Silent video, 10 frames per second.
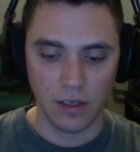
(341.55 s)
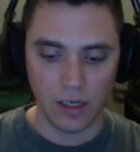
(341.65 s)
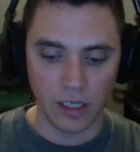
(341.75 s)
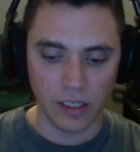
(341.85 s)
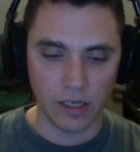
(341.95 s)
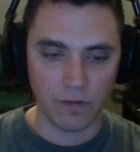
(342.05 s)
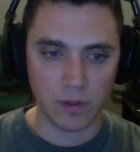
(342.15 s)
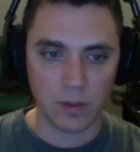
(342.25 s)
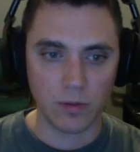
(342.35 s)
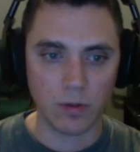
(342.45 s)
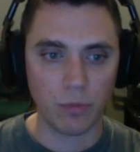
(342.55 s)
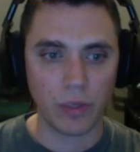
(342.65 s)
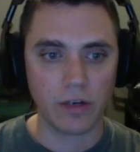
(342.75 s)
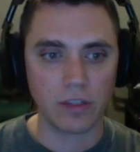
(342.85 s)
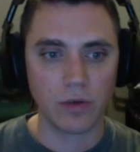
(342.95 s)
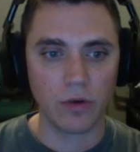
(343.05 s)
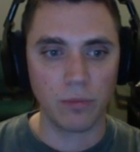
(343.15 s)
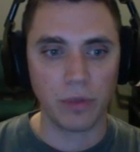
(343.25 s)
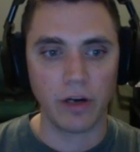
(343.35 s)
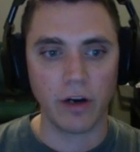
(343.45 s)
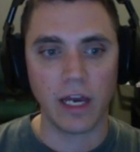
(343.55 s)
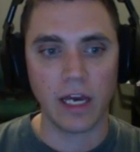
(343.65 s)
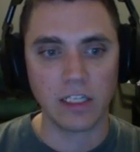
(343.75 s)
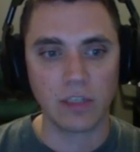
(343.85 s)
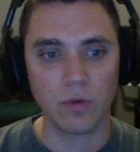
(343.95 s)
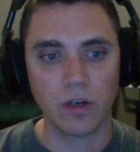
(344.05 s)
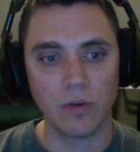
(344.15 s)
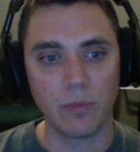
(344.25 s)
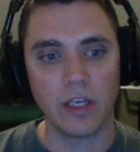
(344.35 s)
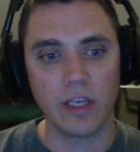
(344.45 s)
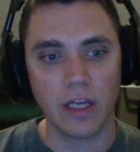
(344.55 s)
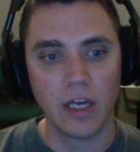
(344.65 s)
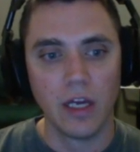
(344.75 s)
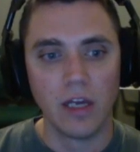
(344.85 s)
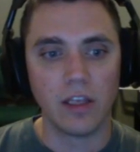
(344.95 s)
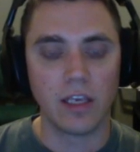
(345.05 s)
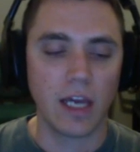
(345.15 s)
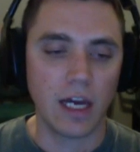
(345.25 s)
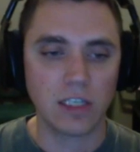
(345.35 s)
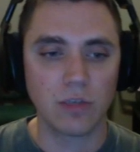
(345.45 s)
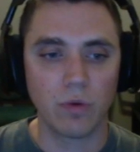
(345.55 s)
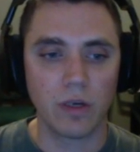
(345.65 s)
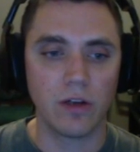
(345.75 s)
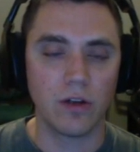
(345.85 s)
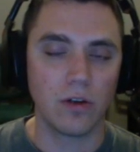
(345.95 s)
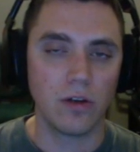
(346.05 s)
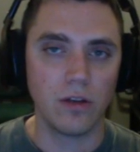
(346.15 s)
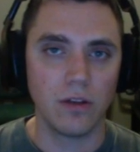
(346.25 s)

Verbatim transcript: And the difference between player score and player cash will be the cash will